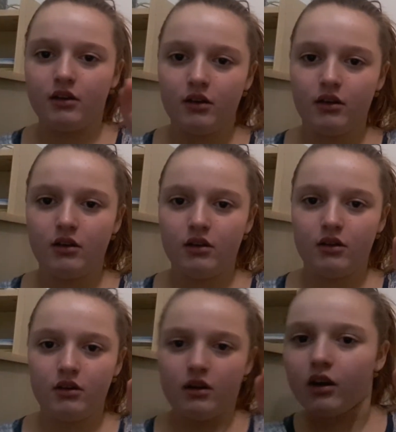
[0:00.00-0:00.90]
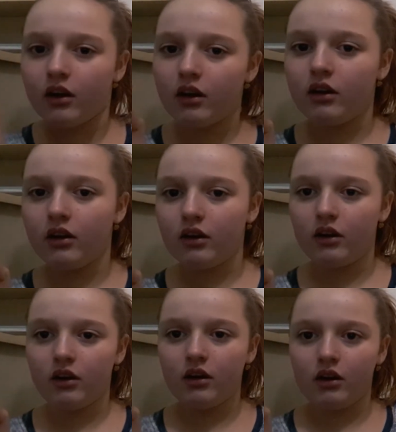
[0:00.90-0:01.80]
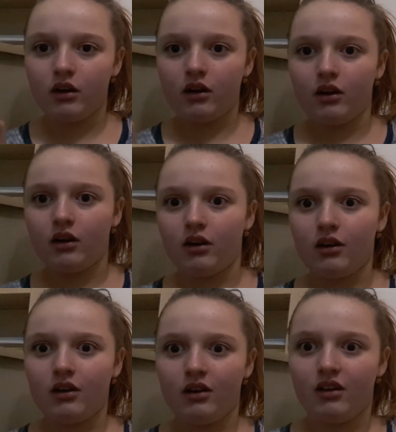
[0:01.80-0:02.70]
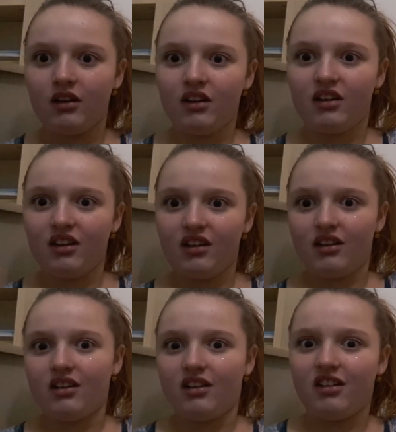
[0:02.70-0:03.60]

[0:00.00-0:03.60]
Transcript: (no one is talking)